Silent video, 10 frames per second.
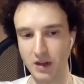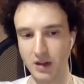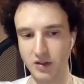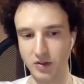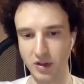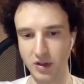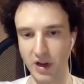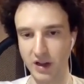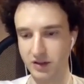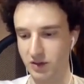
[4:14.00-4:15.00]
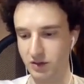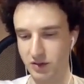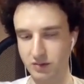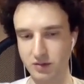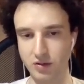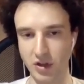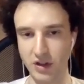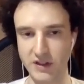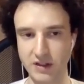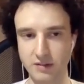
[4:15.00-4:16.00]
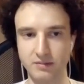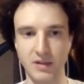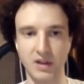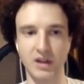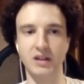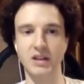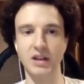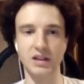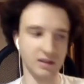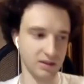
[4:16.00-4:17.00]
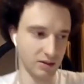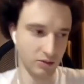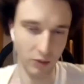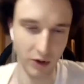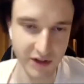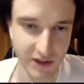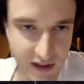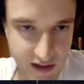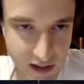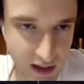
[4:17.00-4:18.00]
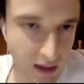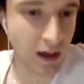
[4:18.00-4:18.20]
So here we had to use two cuts. Can it get worse than this?